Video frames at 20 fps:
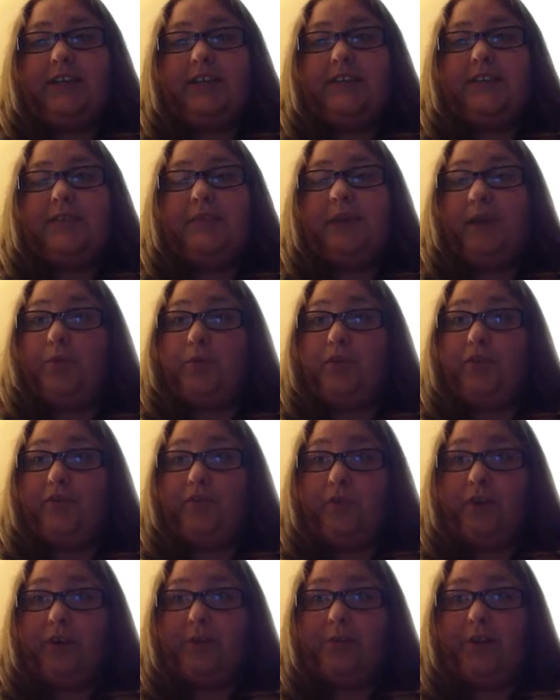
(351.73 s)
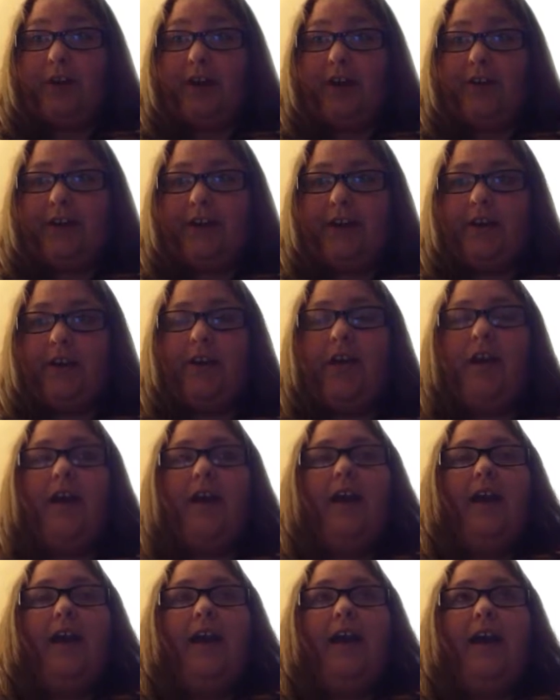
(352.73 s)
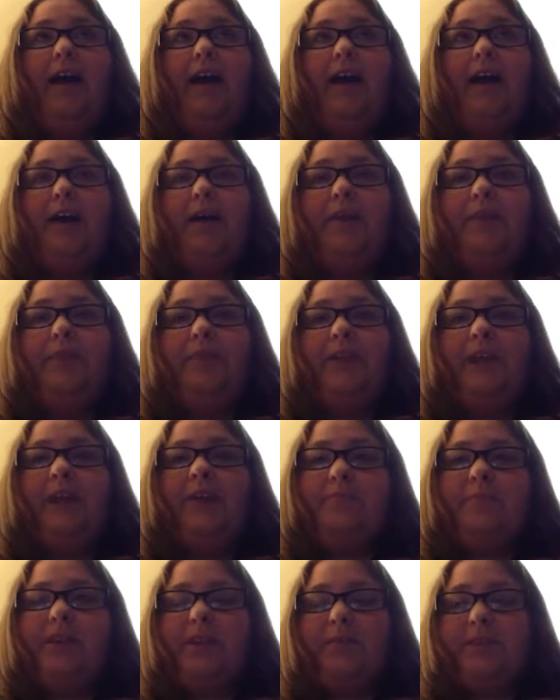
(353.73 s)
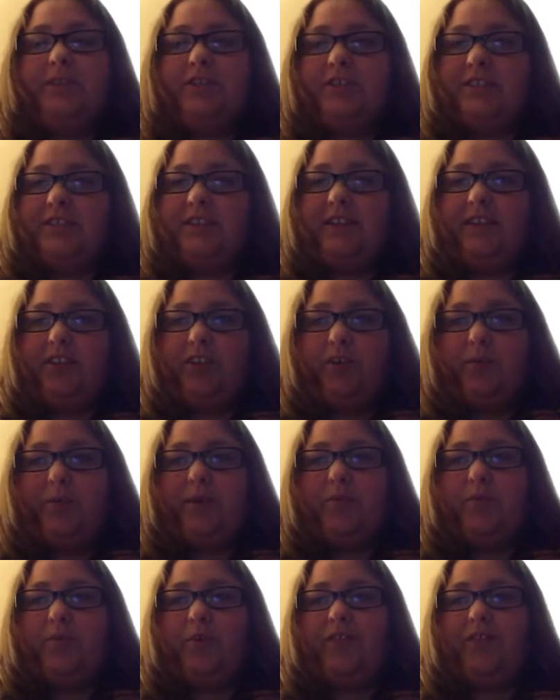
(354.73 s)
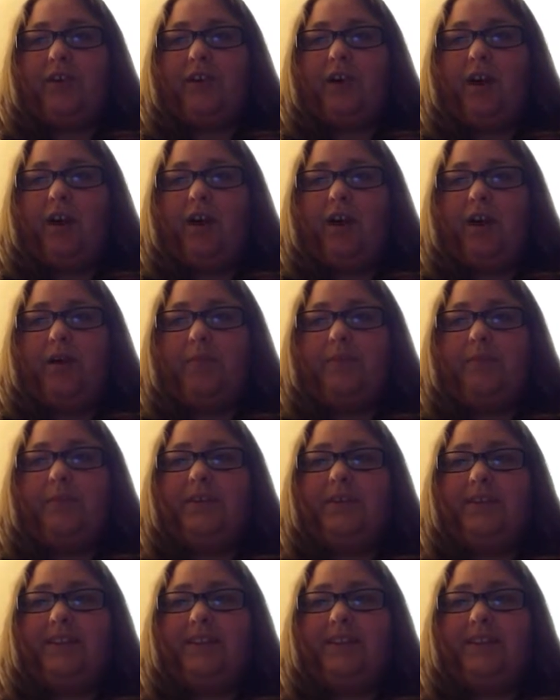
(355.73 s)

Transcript: It's a lot more affordable out here, um, and maybe just a little bit more of a calm,